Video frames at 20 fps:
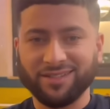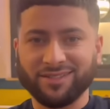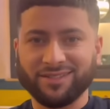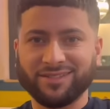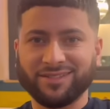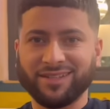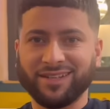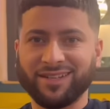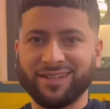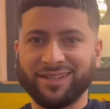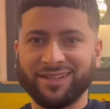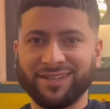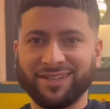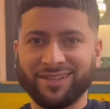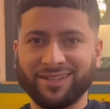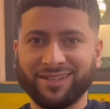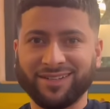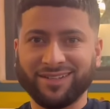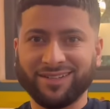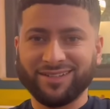uh,
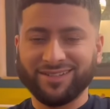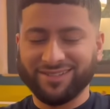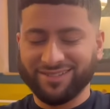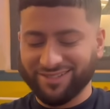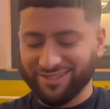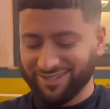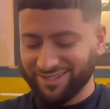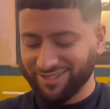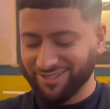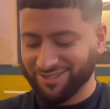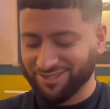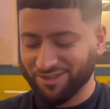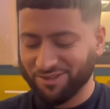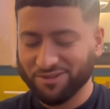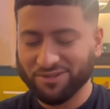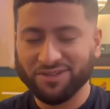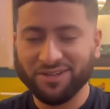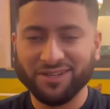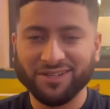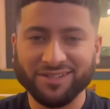Ta-da! So
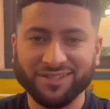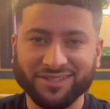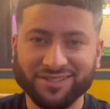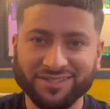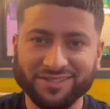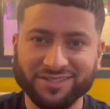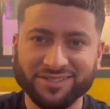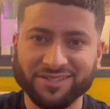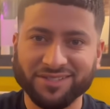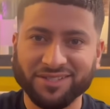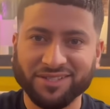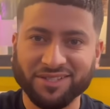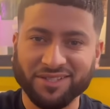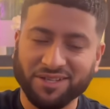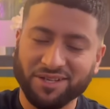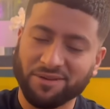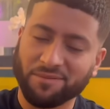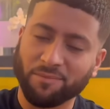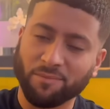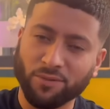guys,
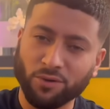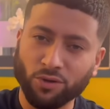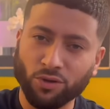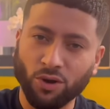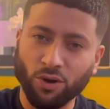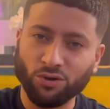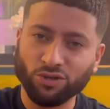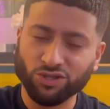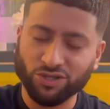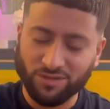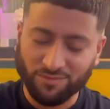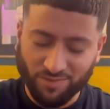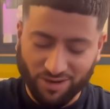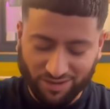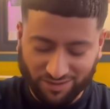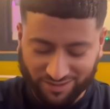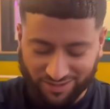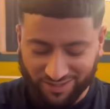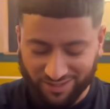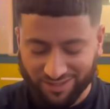Blue Ocean
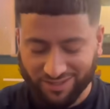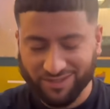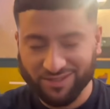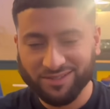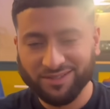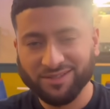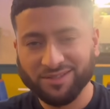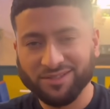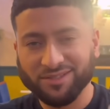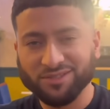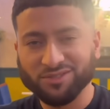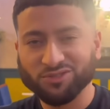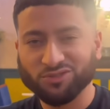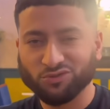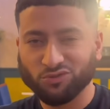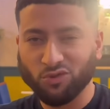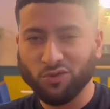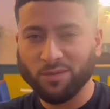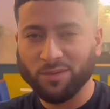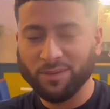Mocktail,
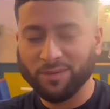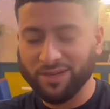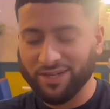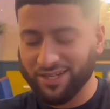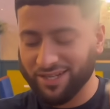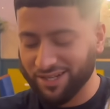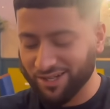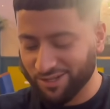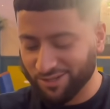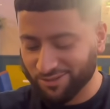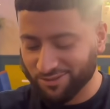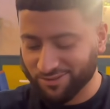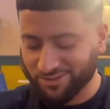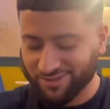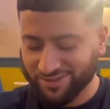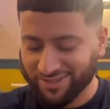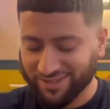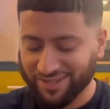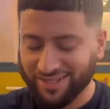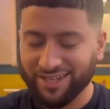Strawberry Mojito.
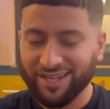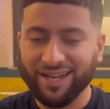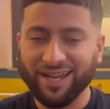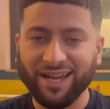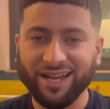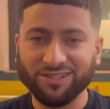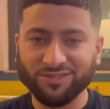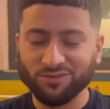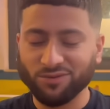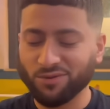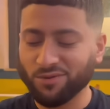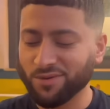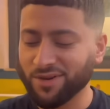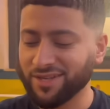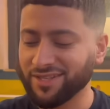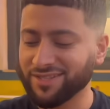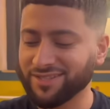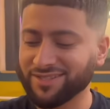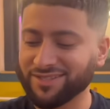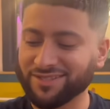As
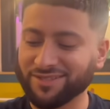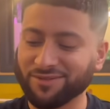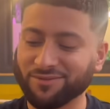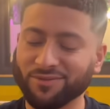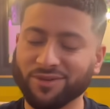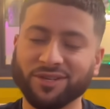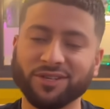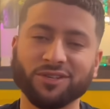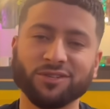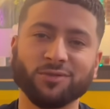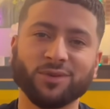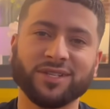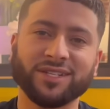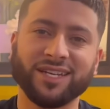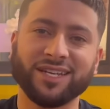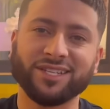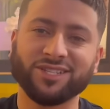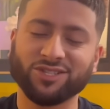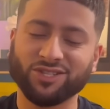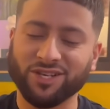always, we're gonna do a
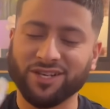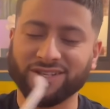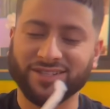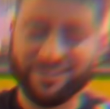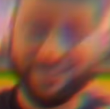taste check.